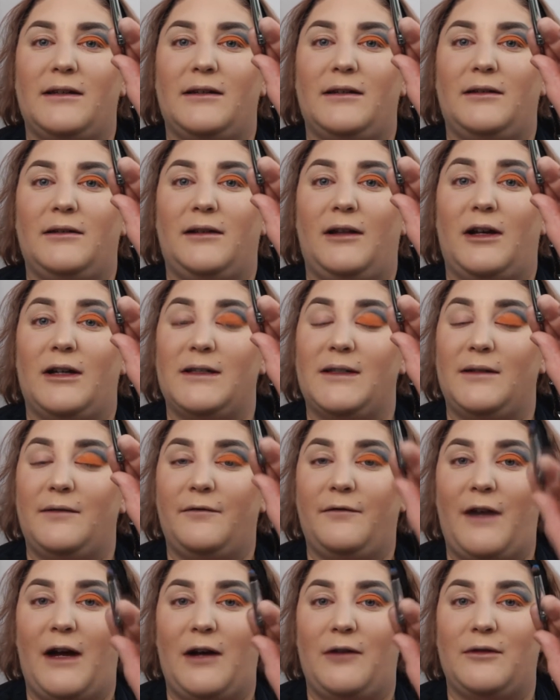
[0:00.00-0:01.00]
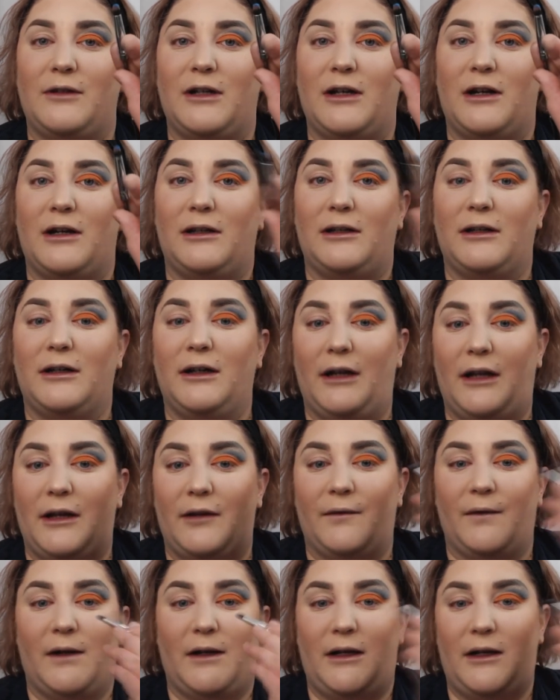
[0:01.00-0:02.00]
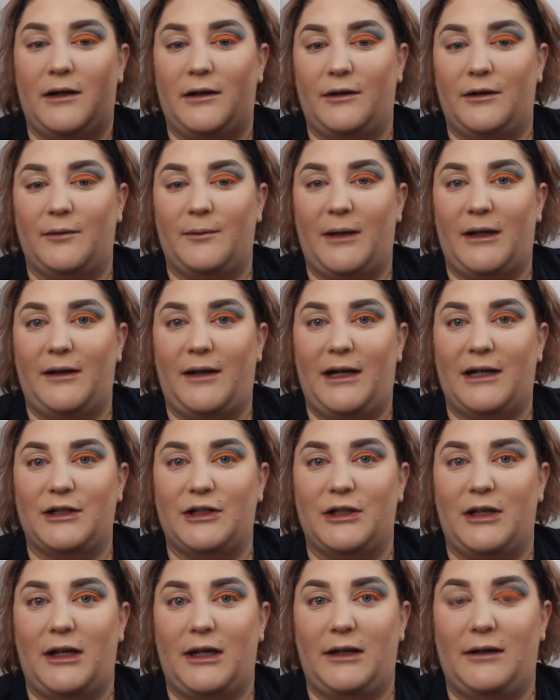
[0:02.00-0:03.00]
Lost and Found color and run it under my lash line.